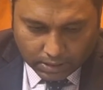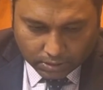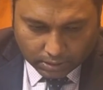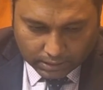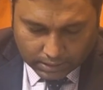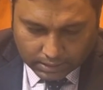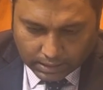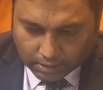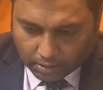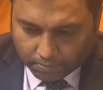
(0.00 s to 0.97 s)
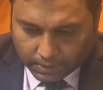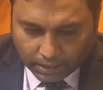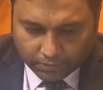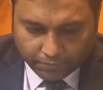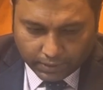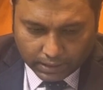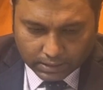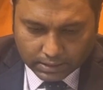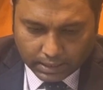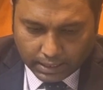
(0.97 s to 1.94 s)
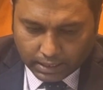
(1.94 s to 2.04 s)
So this is the complete fees
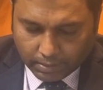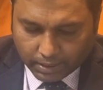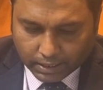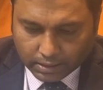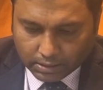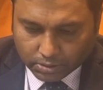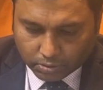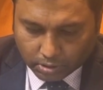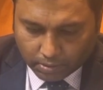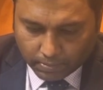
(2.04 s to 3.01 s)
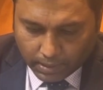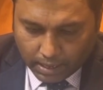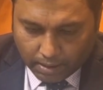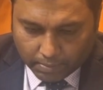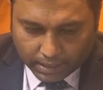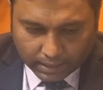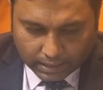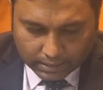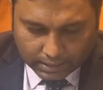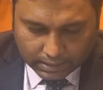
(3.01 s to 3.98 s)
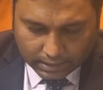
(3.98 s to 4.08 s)
in Himalayan Institute of Medical Science,